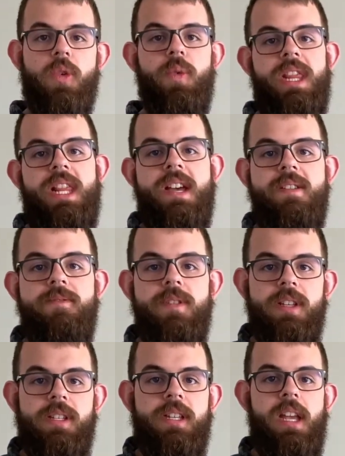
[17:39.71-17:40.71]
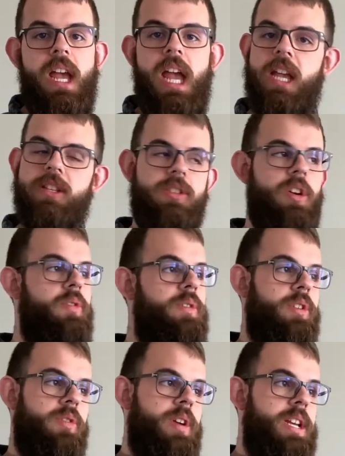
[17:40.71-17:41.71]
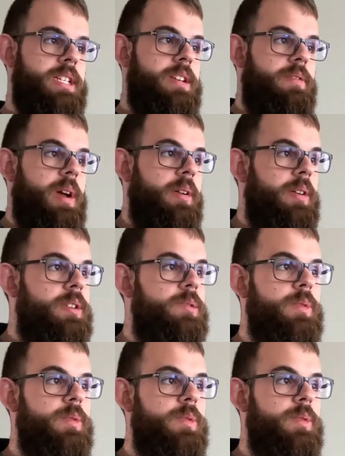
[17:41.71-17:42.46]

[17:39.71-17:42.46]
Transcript: when life is going crazy around us,